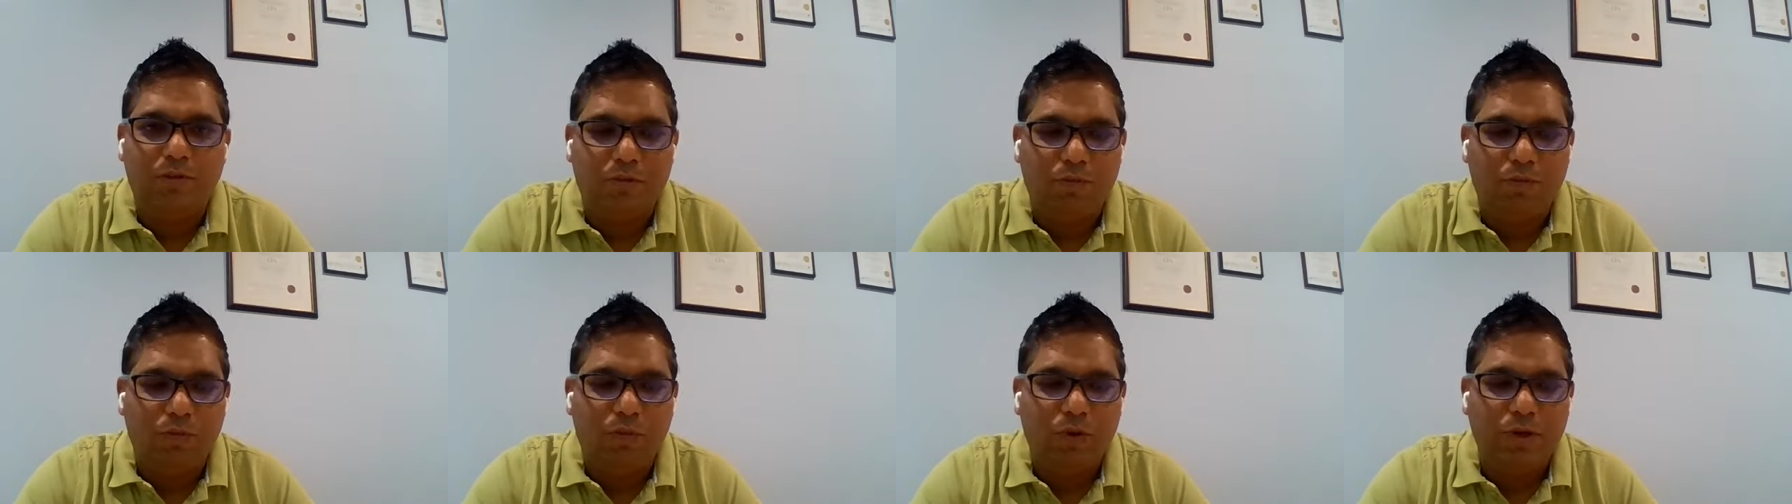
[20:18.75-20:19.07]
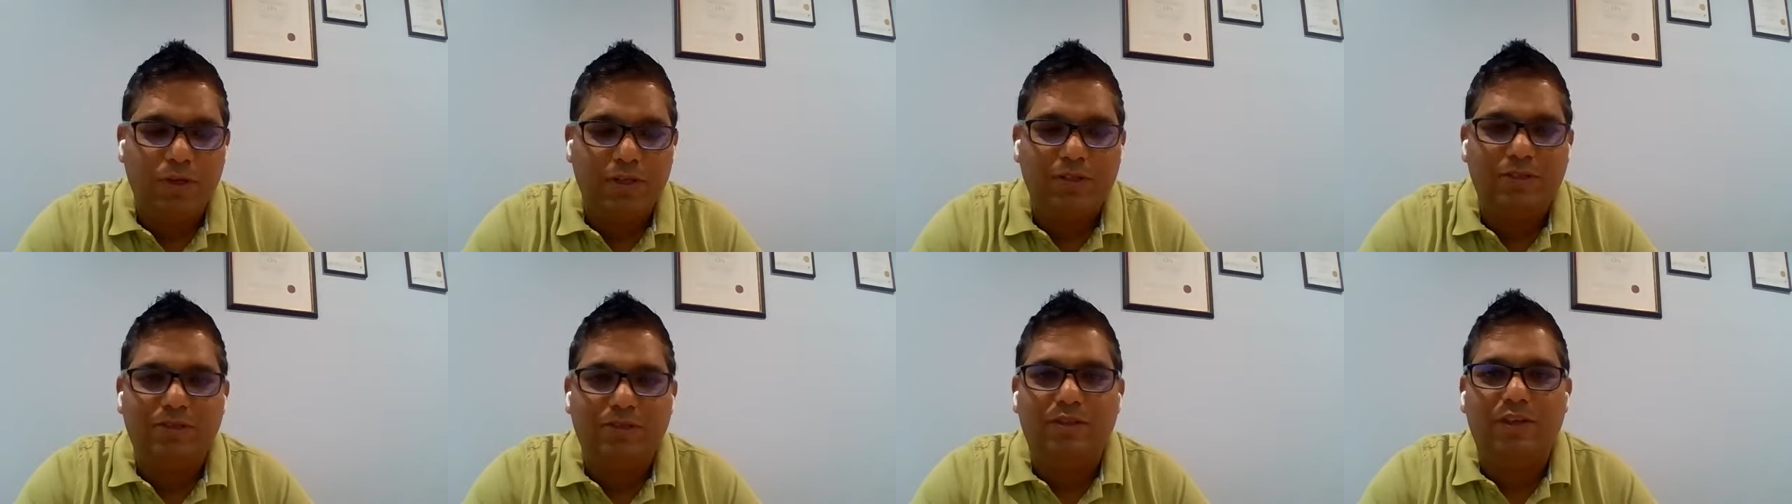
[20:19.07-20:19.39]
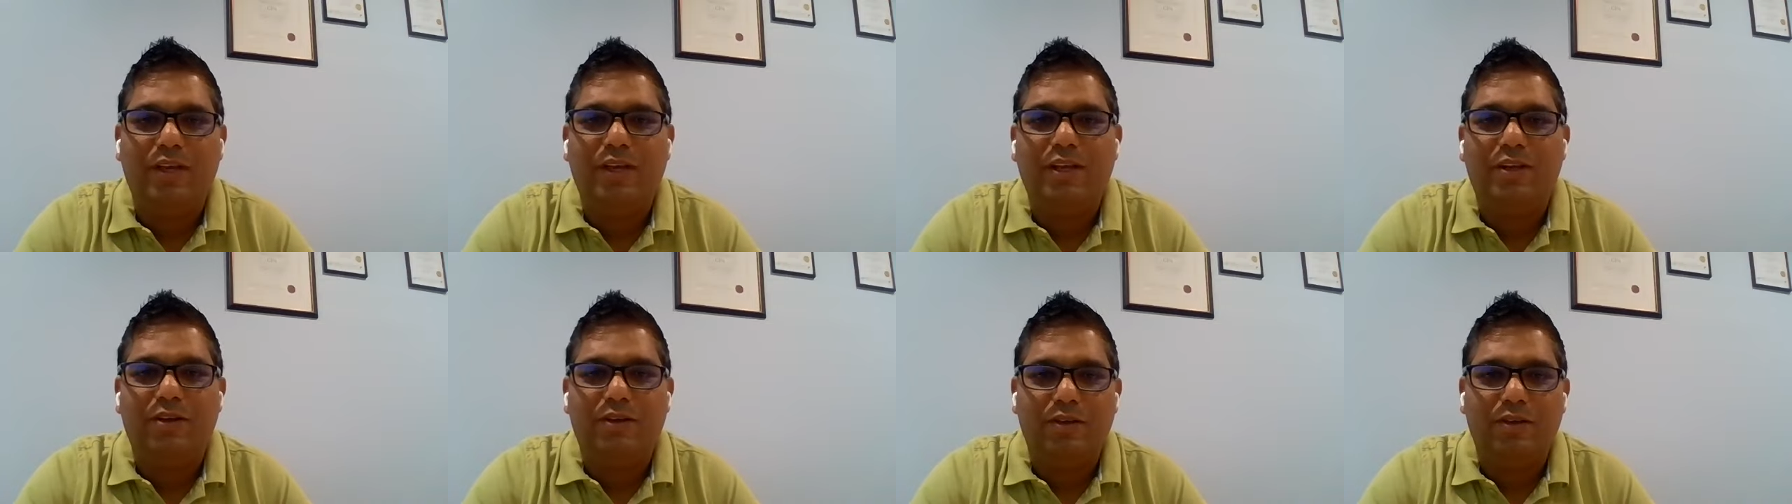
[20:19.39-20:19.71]
What is
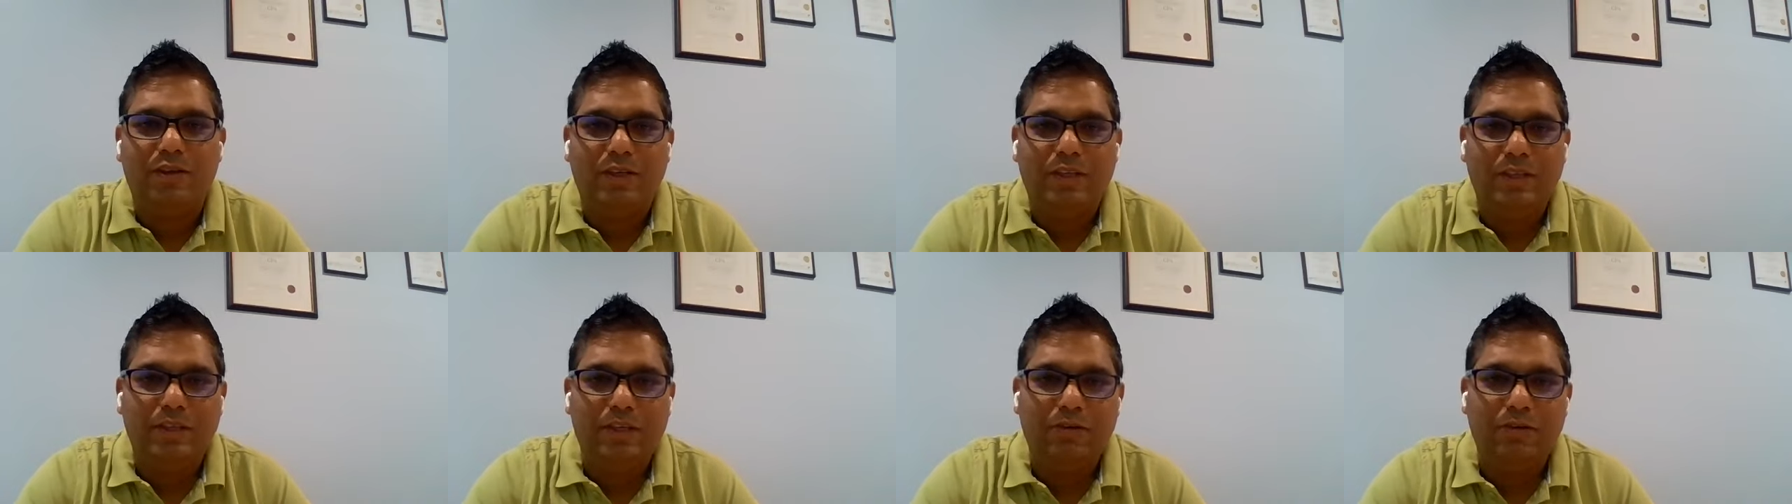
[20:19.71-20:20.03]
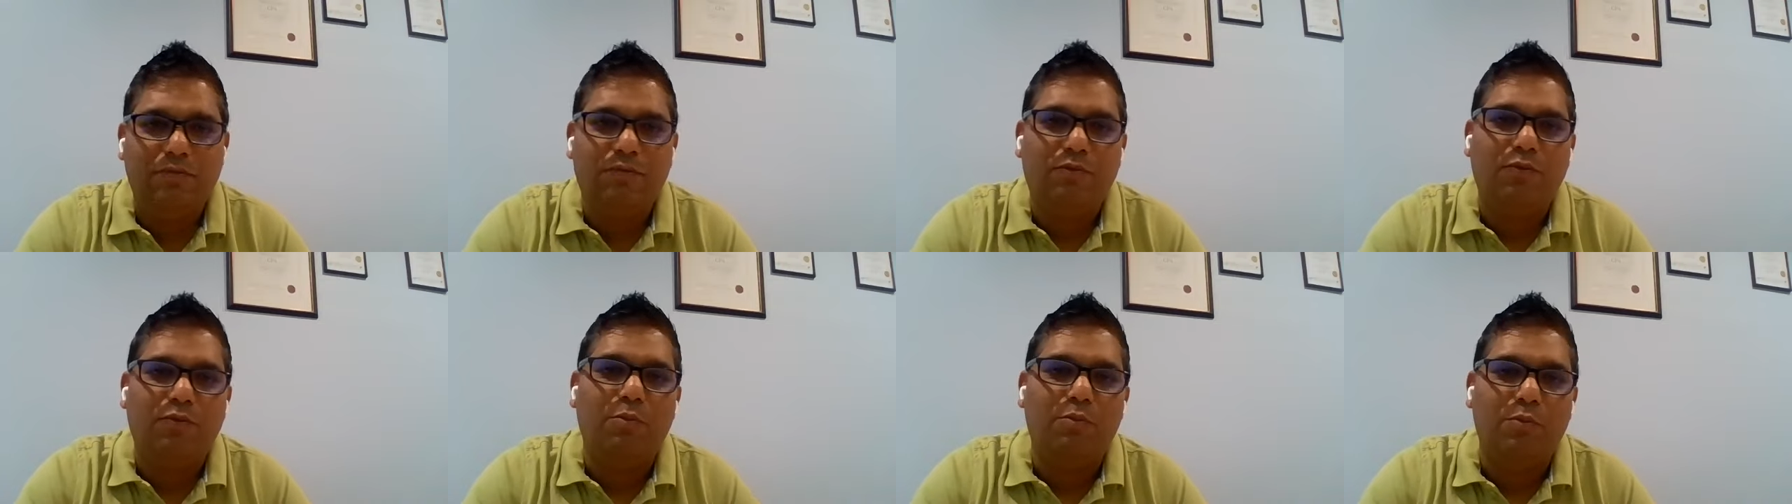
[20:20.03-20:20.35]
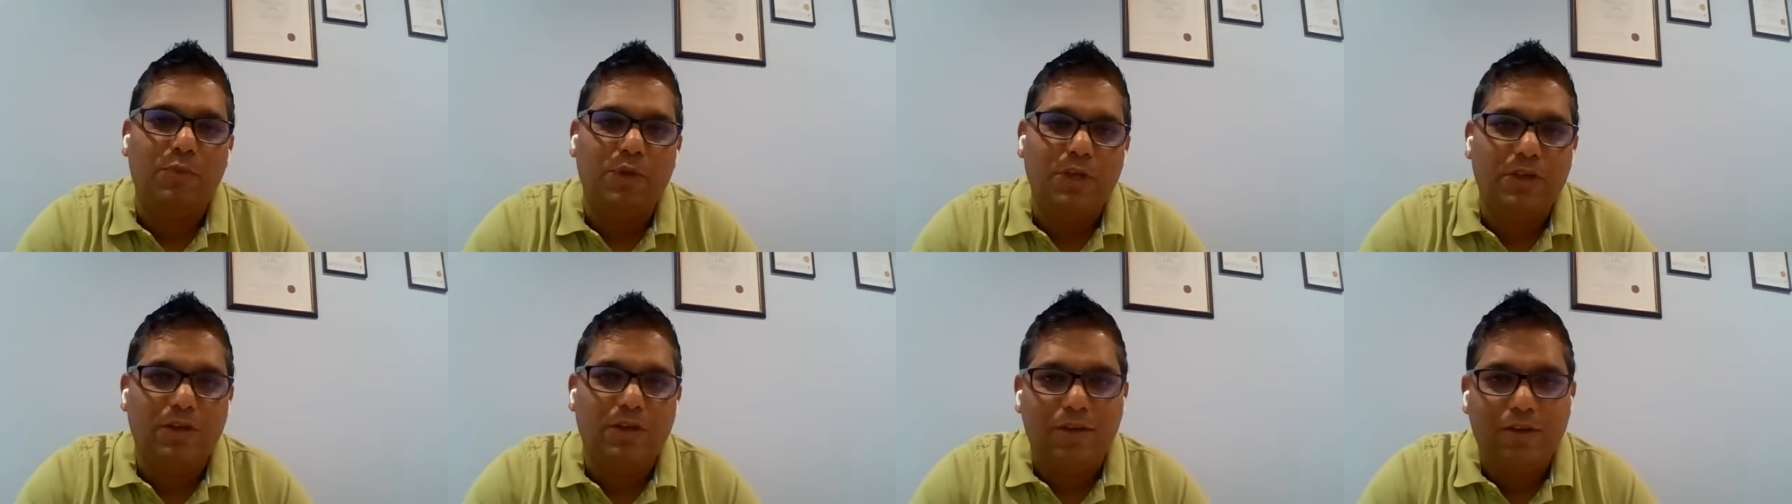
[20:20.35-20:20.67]
there in it for
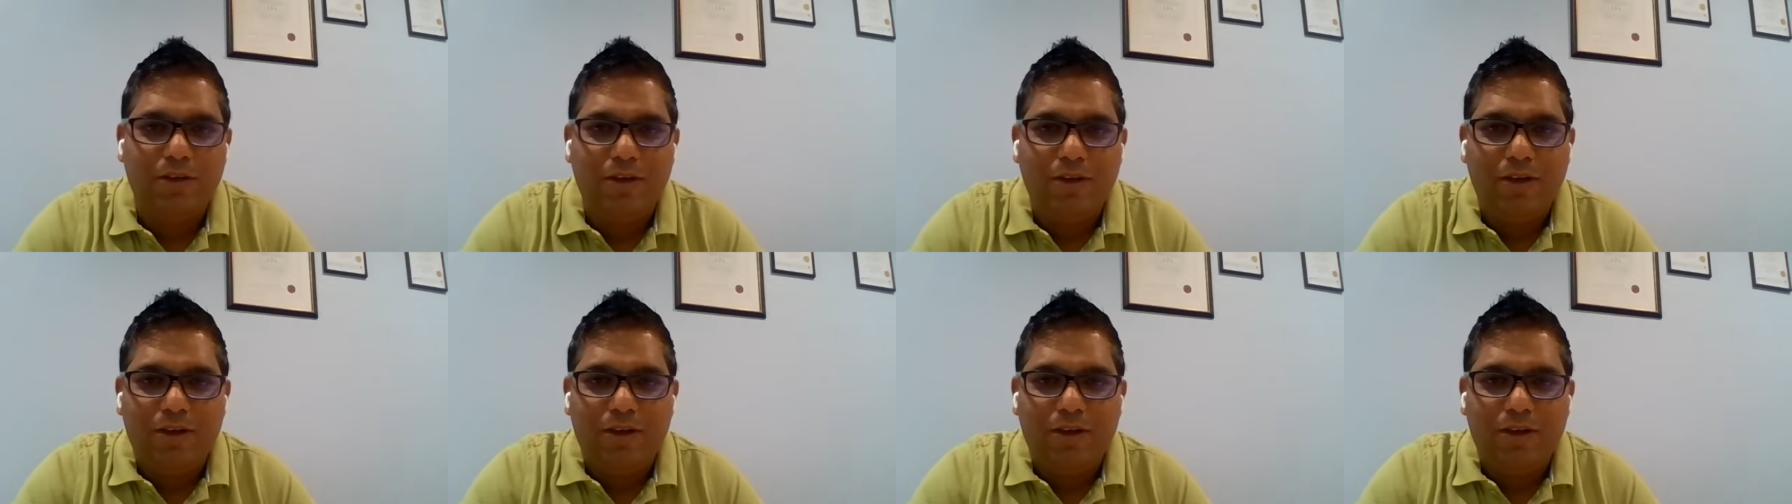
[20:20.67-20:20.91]
me?